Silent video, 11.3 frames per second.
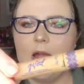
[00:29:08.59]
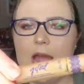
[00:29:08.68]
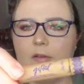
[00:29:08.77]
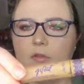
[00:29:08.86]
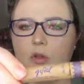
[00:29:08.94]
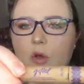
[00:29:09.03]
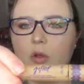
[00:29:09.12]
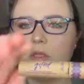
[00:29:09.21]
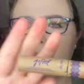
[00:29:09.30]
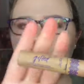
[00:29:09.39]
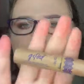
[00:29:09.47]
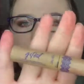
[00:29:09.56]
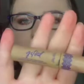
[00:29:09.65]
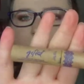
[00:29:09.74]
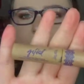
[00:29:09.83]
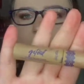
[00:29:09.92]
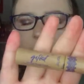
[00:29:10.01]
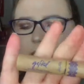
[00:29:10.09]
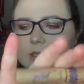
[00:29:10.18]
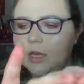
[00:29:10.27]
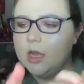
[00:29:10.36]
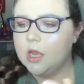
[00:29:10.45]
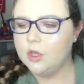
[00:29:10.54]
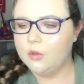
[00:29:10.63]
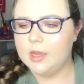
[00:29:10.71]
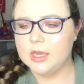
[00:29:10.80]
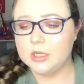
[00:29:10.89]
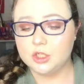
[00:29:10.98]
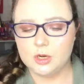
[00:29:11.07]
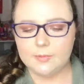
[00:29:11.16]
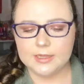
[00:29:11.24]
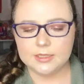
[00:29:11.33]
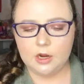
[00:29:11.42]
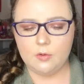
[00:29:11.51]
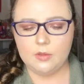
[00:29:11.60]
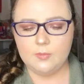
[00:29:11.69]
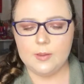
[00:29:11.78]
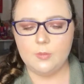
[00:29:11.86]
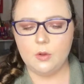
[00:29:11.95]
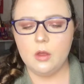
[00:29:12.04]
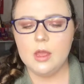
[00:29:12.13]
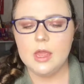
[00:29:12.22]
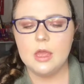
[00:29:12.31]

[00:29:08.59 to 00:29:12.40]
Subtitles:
I have to throw this away because you can't share mascara with people.